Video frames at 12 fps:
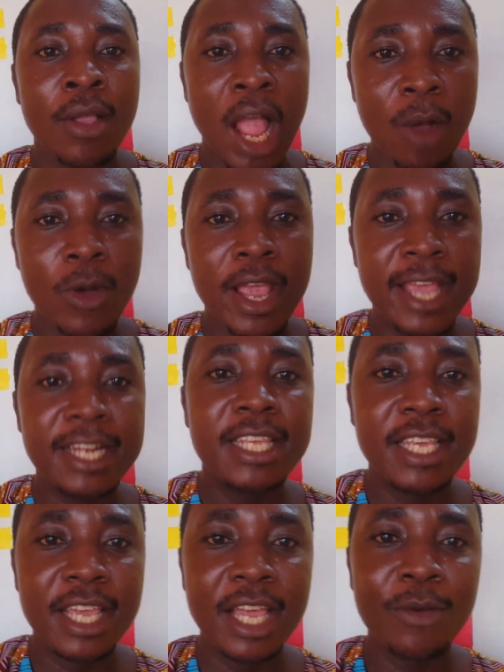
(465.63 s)
I will
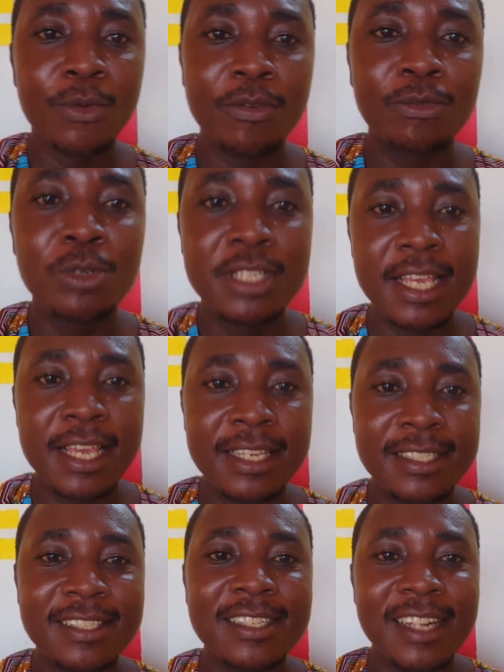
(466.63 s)
end here with
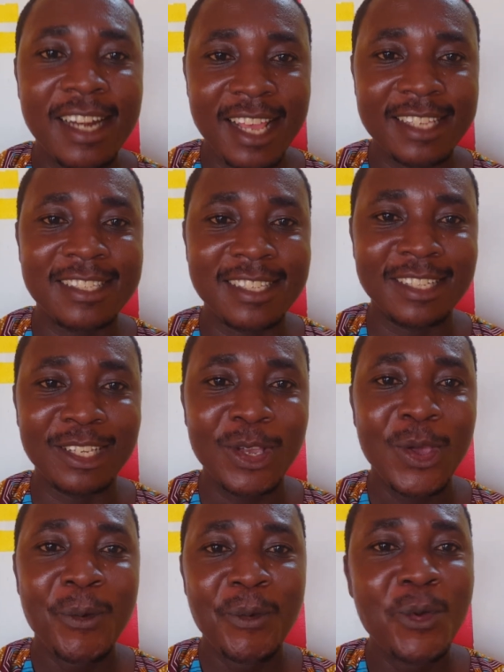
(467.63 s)
today's lesson.
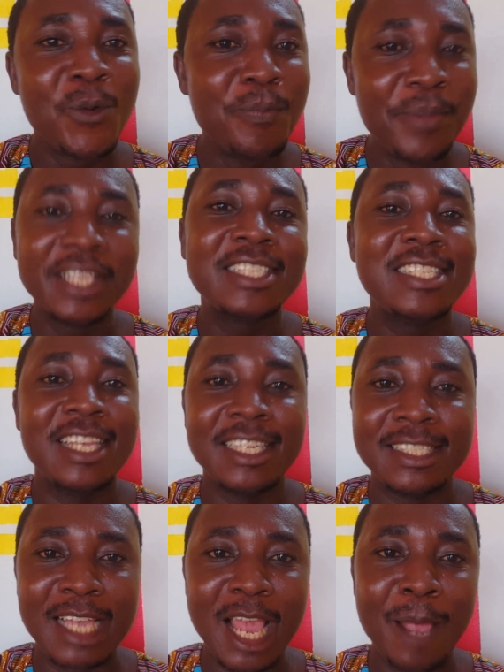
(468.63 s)
You'll meet
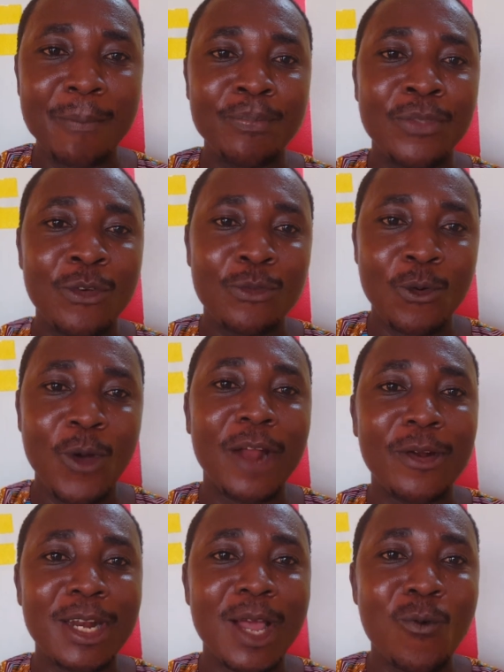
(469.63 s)
next time for
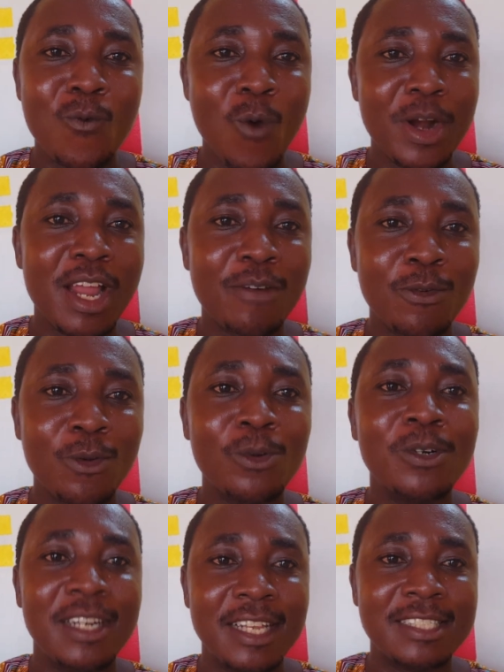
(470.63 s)
another
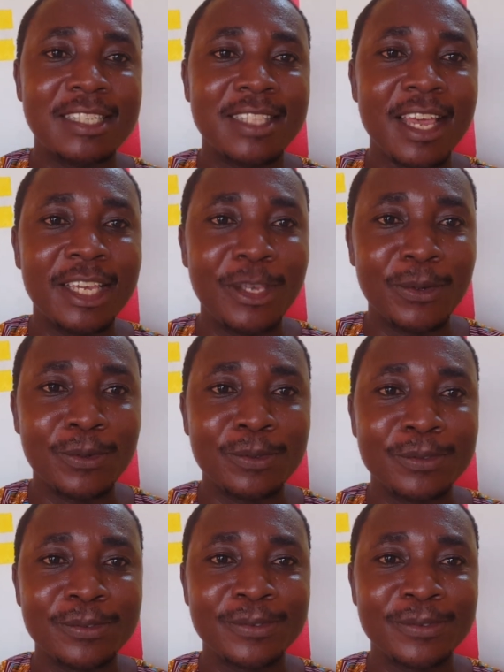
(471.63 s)
wonderful lesson. Thank you.